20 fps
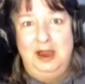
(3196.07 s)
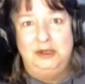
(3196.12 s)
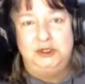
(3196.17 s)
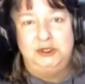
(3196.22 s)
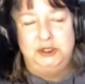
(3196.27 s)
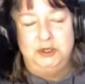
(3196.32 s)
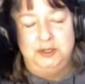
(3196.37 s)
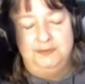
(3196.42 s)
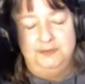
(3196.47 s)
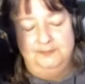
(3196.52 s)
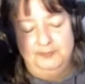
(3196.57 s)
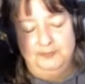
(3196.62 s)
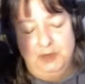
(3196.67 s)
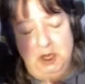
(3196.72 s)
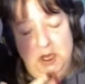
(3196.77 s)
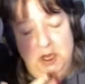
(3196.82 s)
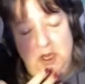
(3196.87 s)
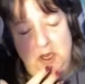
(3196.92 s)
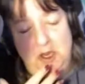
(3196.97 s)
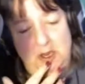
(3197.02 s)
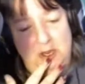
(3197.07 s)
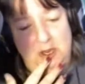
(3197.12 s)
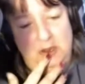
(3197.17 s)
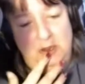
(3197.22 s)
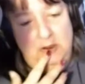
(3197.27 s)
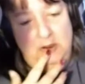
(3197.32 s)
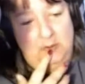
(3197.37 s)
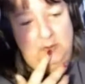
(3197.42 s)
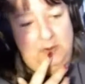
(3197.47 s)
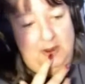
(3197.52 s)
She goes,
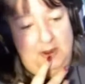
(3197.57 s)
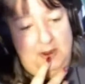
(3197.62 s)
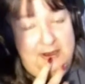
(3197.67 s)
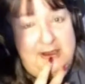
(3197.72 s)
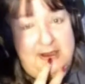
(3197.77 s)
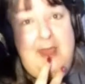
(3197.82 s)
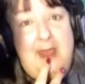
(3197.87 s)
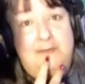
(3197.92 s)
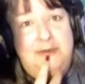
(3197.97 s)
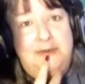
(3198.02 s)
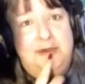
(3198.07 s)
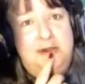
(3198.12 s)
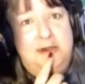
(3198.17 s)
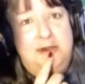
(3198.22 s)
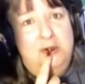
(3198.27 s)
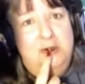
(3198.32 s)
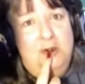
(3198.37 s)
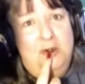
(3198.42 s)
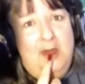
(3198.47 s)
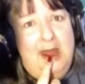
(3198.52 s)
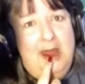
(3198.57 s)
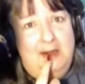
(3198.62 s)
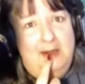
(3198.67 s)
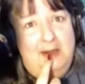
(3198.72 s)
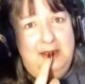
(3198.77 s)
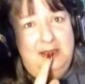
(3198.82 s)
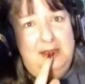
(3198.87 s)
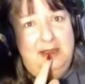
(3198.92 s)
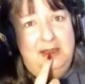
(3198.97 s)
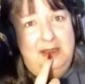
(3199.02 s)
well, the cops do know how to,
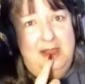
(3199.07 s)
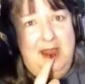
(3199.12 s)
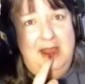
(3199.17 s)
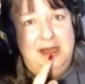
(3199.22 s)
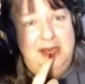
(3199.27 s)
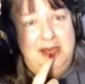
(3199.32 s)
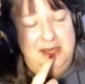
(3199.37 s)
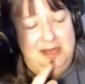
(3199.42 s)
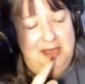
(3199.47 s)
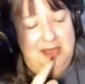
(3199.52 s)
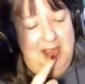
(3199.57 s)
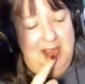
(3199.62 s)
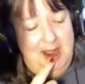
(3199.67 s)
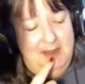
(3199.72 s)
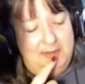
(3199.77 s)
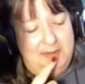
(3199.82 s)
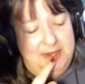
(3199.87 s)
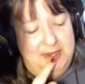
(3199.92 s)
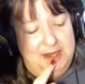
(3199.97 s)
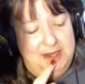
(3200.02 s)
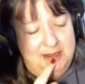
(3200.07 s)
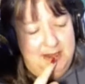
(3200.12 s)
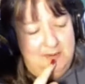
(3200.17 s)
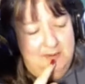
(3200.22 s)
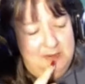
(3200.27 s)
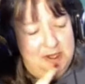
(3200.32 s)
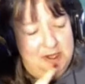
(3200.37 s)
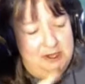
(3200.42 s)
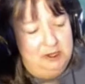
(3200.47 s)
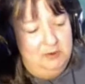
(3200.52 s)
I think the cops had
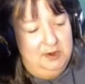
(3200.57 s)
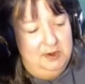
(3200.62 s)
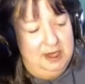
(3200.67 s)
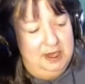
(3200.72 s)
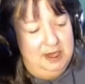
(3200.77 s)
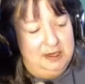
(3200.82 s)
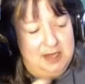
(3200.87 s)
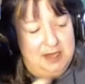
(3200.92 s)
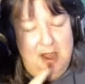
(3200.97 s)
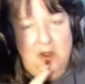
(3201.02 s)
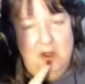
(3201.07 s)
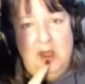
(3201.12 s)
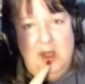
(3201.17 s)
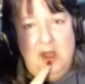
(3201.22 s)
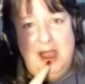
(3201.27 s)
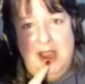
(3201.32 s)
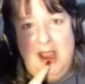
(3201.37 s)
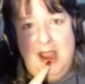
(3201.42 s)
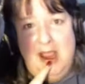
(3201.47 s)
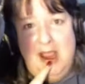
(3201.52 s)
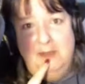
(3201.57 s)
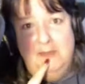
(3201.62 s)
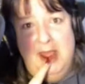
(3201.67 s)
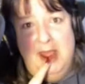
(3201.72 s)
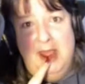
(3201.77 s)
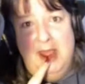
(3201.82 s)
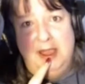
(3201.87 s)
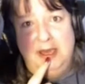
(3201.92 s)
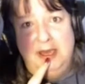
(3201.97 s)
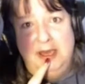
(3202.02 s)
something to do with it. They know how to hide
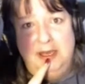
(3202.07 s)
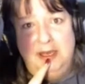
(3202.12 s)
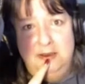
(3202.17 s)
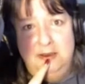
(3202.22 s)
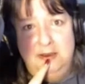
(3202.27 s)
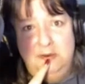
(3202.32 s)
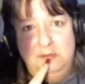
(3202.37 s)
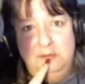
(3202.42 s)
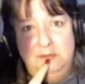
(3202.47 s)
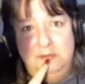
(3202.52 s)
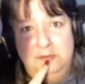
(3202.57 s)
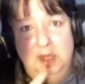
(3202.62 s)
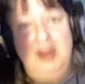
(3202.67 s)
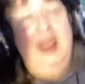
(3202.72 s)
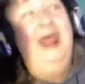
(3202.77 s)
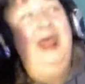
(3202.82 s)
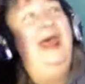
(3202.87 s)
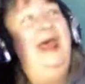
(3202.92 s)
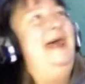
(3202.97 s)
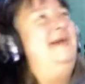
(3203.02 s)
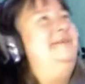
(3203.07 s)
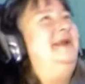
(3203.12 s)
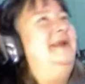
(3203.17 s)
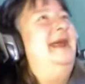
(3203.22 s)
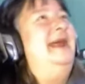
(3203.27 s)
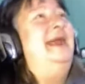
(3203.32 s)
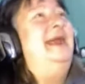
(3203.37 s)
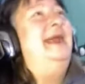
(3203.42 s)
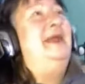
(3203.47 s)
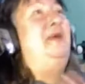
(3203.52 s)
bodies.
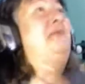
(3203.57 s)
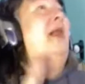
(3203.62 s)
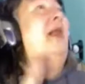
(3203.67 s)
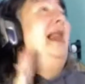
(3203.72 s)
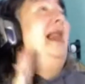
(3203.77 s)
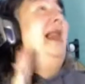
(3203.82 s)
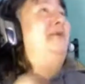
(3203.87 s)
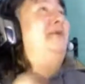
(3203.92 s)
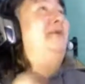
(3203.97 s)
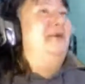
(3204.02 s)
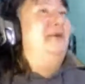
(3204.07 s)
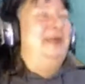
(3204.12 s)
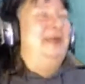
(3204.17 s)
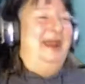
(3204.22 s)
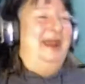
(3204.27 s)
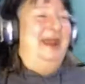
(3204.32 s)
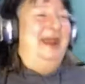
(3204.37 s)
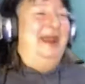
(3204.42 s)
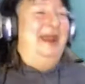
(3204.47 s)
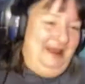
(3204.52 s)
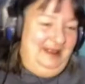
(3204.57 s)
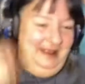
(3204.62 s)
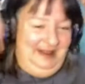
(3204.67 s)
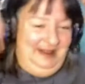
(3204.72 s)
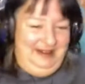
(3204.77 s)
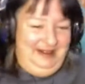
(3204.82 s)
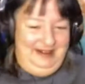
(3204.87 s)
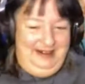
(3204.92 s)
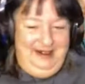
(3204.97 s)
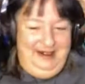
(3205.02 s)
Like, wow, okay.
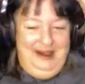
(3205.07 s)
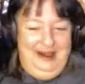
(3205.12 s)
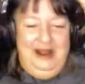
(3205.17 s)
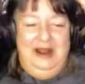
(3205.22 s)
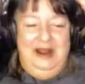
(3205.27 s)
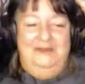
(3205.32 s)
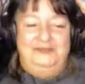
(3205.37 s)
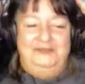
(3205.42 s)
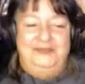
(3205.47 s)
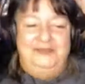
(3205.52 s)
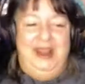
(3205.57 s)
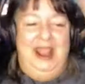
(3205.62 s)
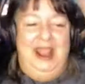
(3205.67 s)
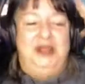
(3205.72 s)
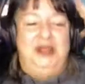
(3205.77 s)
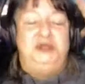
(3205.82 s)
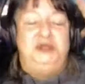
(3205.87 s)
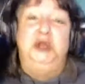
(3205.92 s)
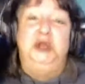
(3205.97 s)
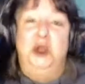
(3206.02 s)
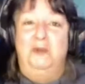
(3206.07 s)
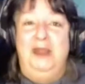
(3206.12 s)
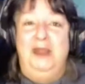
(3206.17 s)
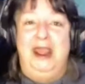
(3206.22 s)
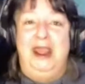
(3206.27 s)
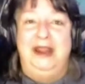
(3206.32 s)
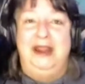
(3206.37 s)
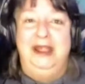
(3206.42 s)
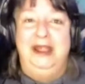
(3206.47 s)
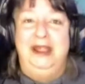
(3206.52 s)
I should go
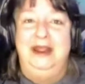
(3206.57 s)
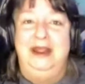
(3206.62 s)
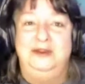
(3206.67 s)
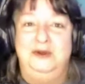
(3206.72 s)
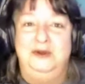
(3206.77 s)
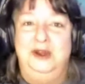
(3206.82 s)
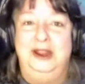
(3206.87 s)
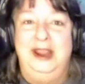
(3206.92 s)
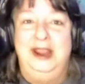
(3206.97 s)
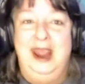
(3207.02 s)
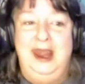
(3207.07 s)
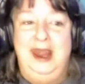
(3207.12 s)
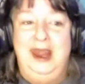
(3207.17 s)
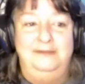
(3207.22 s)
back and ask her again.